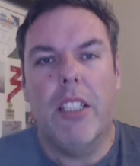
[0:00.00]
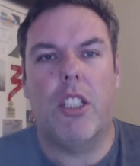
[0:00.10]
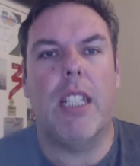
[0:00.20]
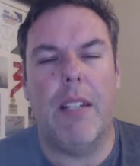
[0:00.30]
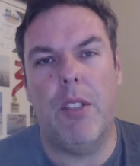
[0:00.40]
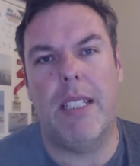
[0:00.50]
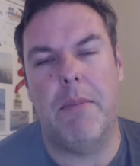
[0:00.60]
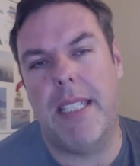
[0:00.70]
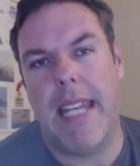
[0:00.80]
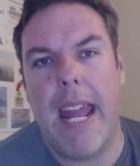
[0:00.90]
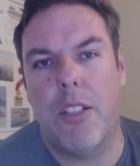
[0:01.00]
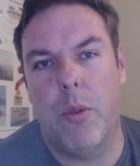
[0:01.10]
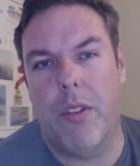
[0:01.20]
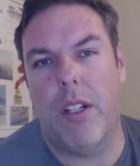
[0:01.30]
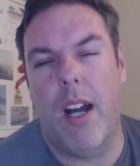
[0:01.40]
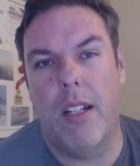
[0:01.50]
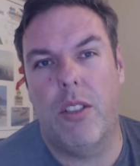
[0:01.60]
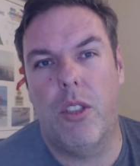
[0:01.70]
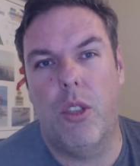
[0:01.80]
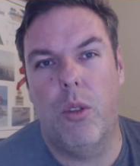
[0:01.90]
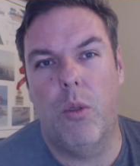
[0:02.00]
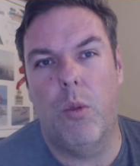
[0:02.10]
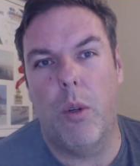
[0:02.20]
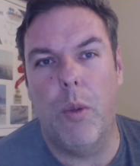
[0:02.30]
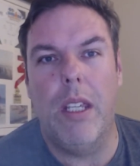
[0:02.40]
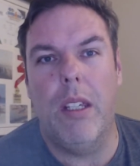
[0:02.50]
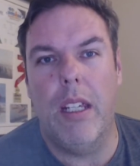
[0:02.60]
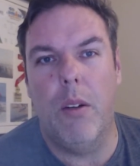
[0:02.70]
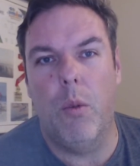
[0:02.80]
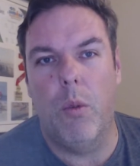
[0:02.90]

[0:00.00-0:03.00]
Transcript: Just to give you some stats with regards to what we